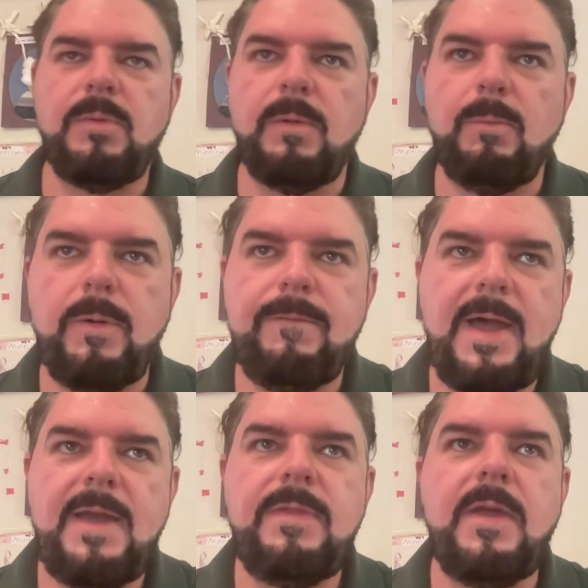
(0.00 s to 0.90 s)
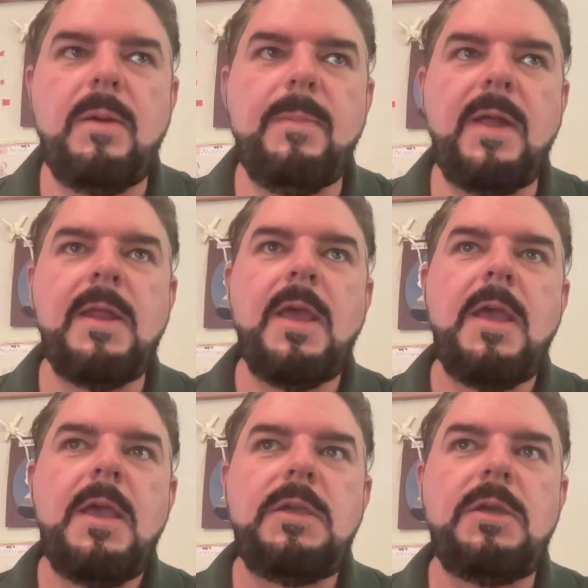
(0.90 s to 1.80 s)
We're, we're fine there, but
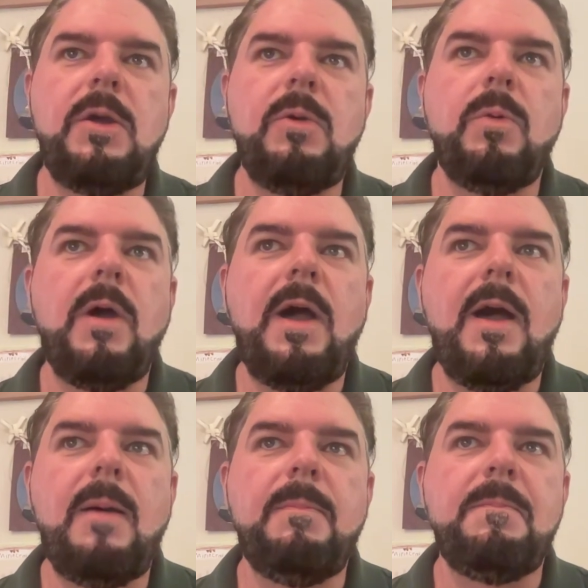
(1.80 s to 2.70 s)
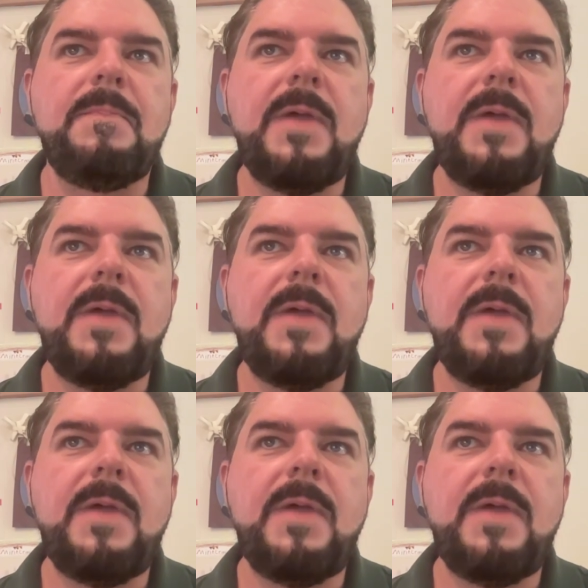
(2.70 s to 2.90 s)
you know, um,